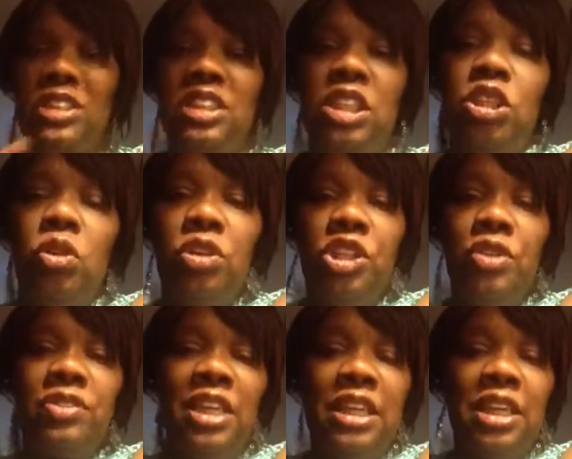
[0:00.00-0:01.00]
see no
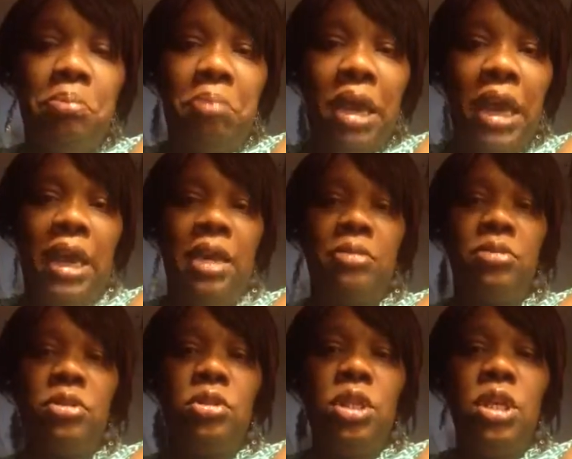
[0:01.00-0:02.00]
gifts, they get mad.
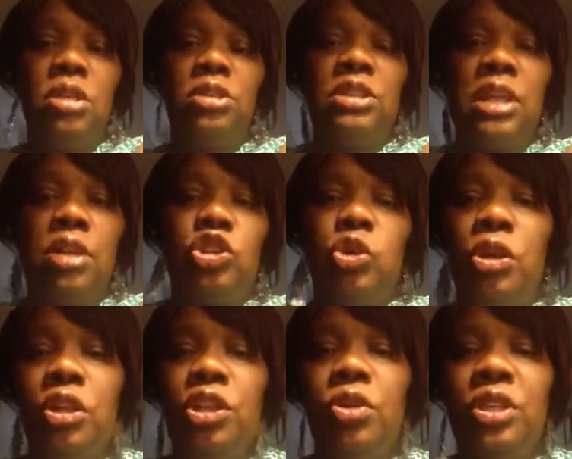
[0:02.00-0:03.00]
Start
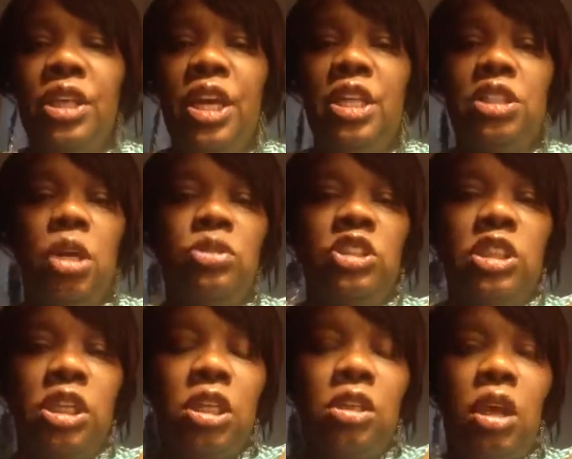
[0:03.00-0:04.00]
training your kids on
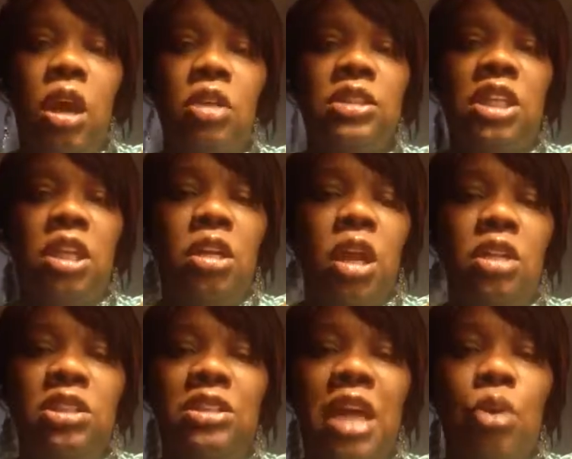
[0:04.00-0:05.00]
Santa Claus. Santa
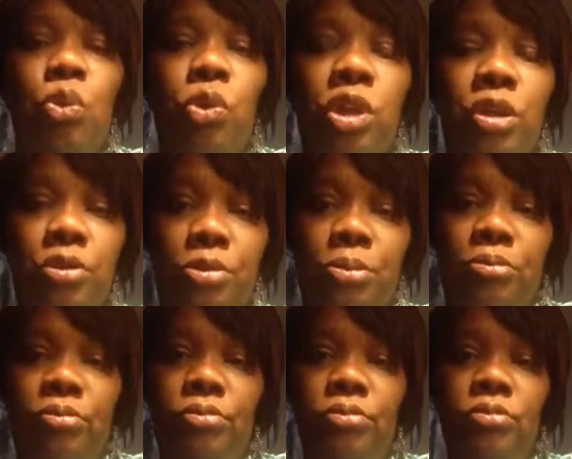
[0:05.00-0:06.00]
Claus is not real.
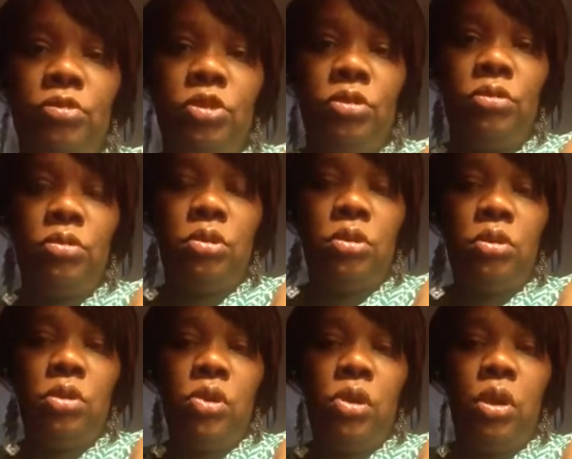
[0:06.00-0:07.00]

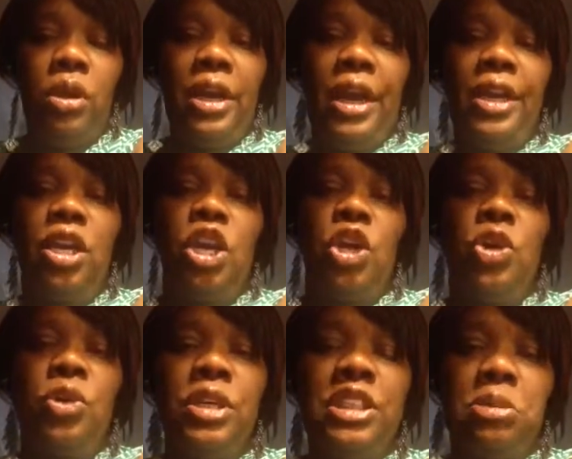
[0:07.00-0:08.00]
Okay,
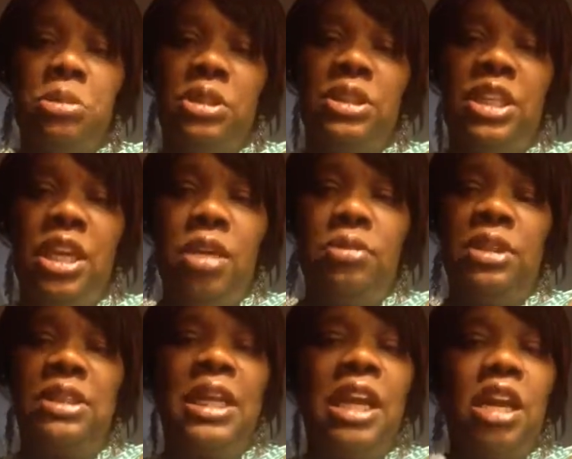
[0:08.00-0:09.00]
Christmas gifts.
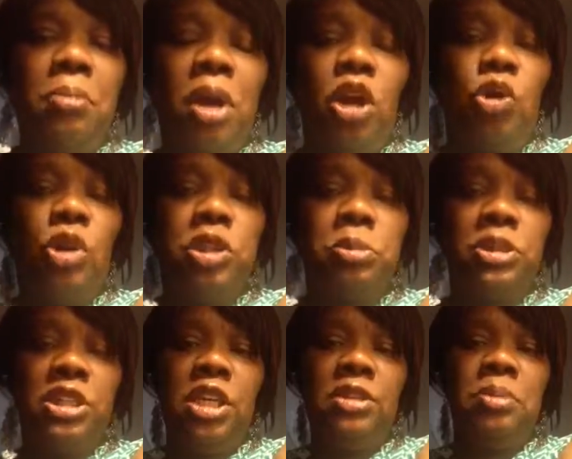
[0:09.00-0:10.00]
It's not all about
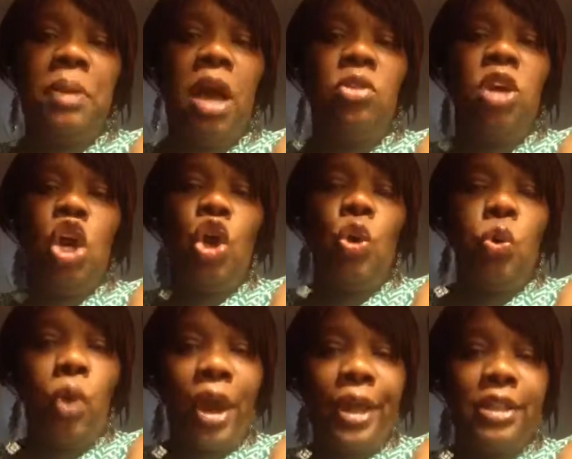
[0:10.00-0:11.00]
Christmas gifts. It's about
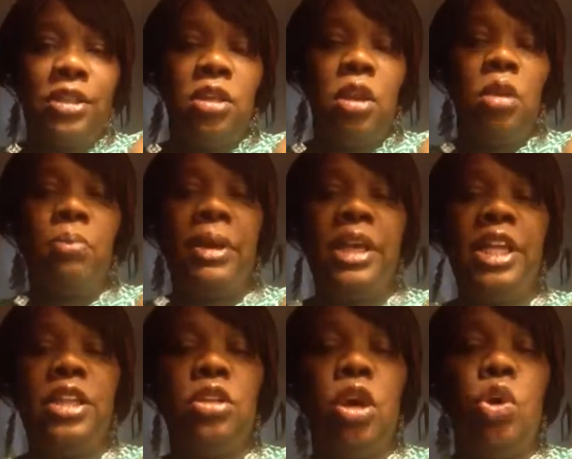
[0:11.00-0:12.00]
Christ. But
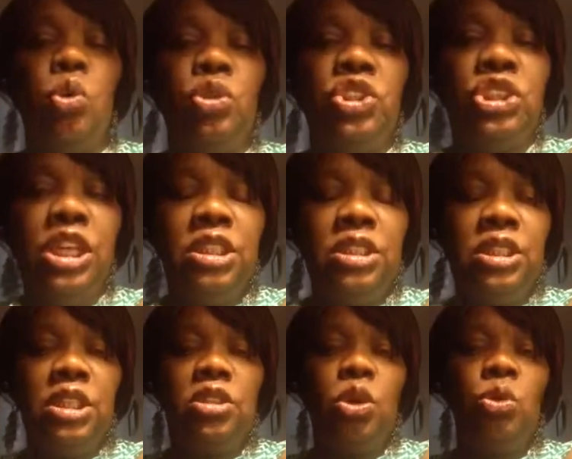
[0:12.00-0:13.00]
get to know who Jesus
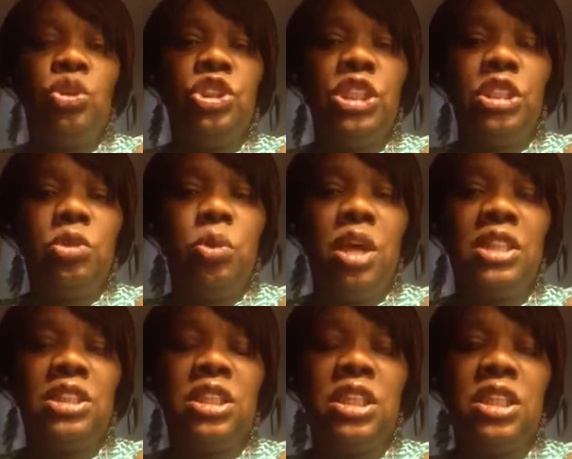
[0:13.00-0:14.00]
is, who Jesus
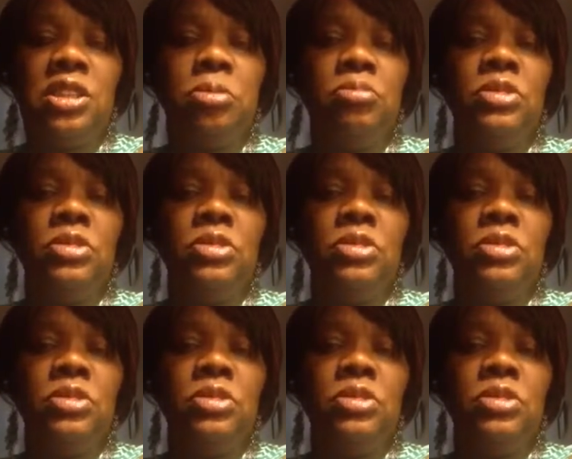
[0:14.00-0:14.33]
was to us,